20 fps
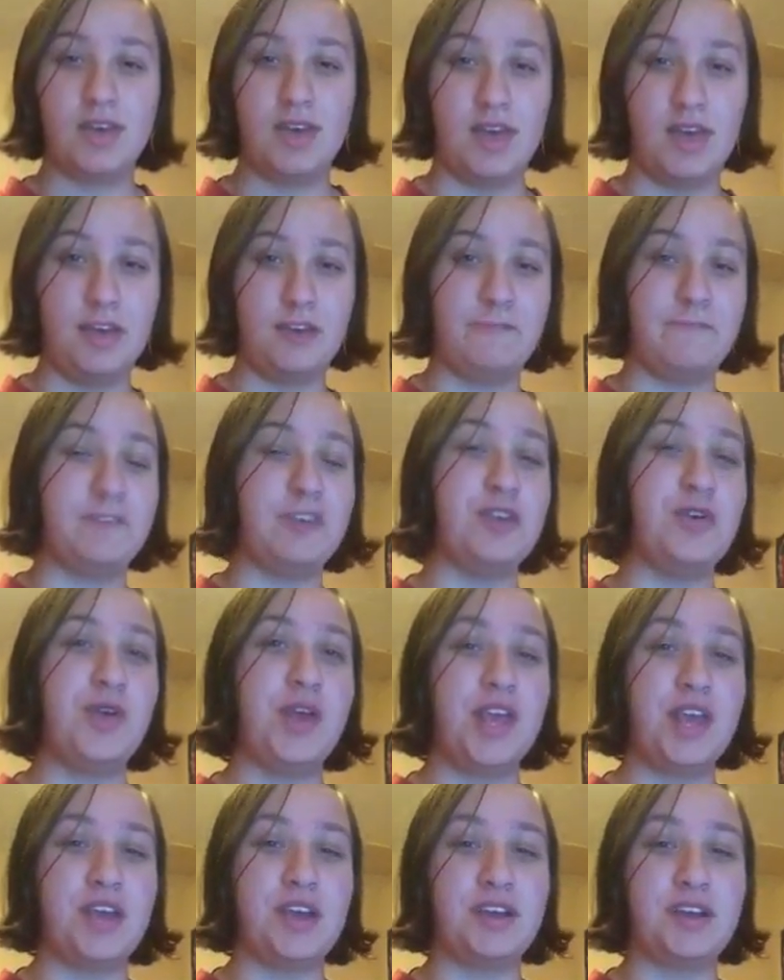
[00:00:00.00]
If you
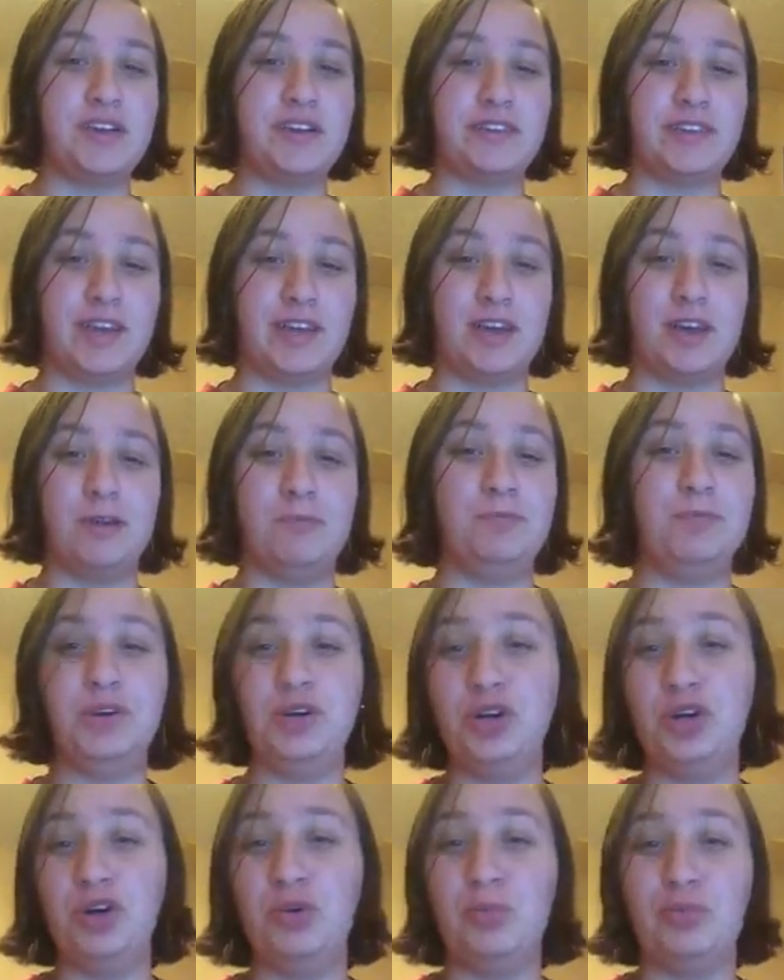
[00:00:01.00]
hear like a
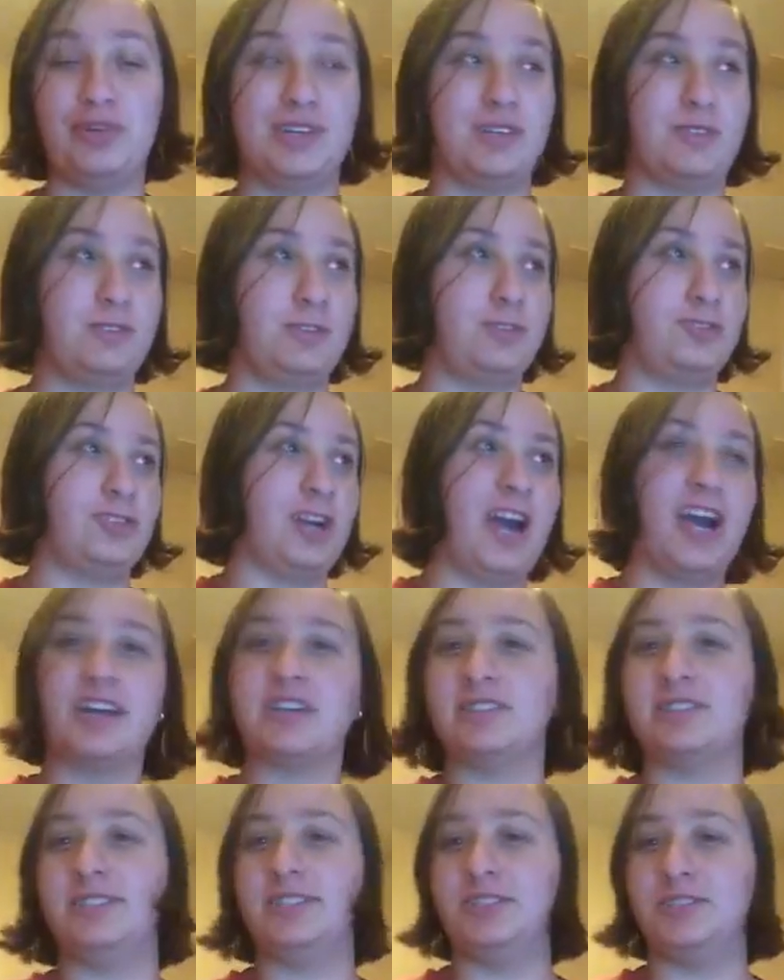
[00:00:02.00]
boom or
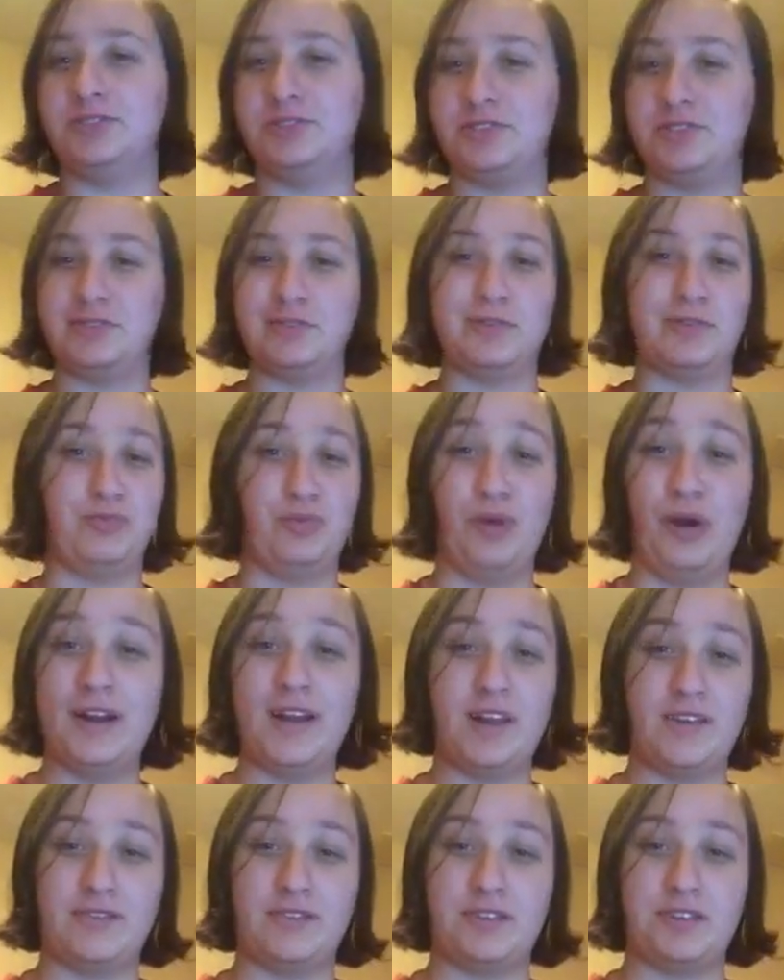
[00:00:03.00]
crackles or
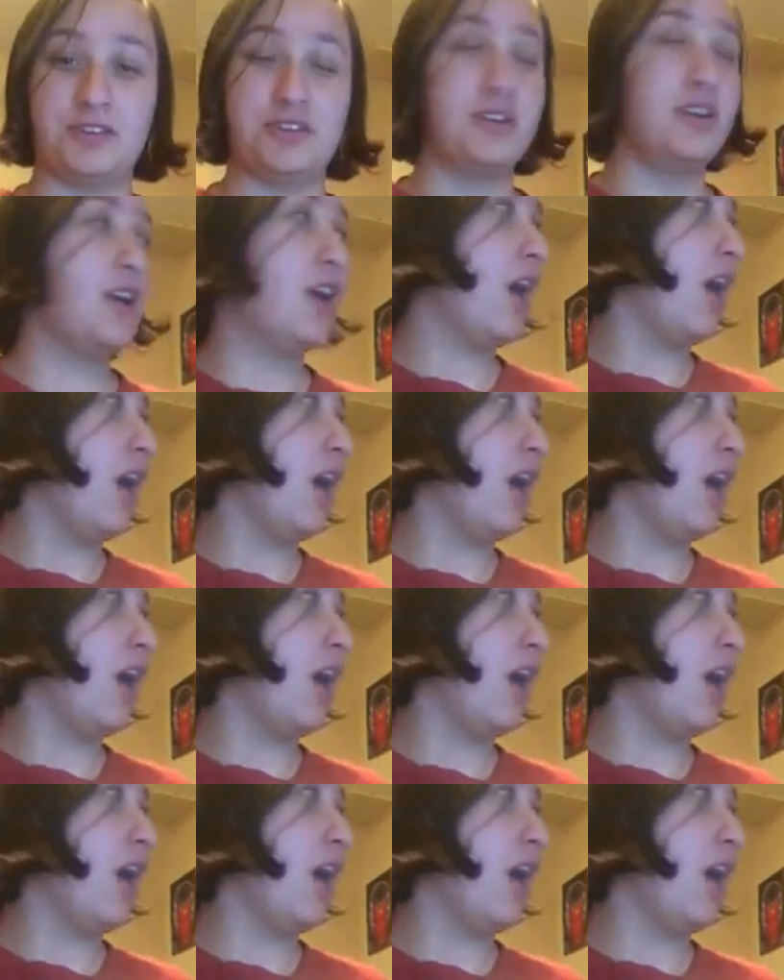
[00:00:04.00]
whatever,